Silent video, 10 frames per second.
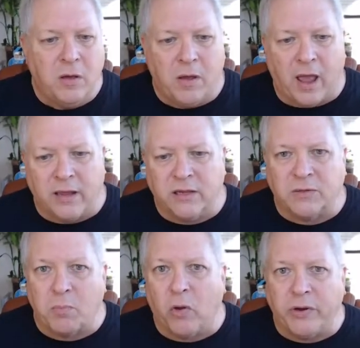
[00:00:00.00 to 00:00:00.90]
I
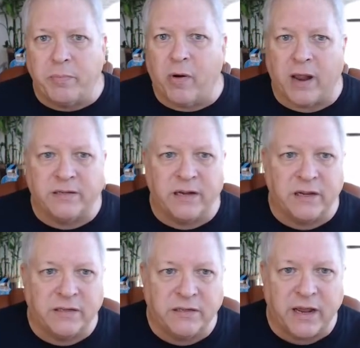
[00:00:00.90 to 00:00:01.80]
guess
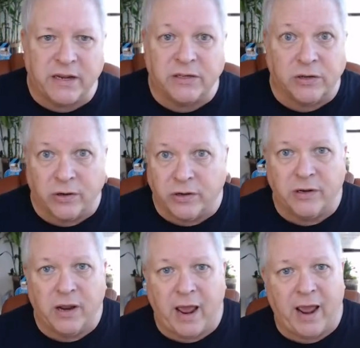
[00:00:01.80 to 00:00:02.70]
multiprocess as
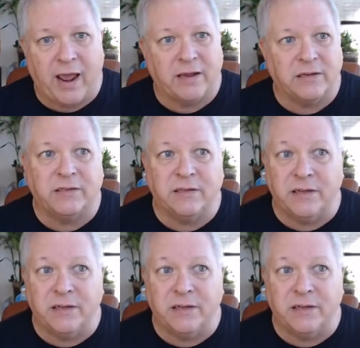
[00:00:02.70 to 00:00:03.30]
good as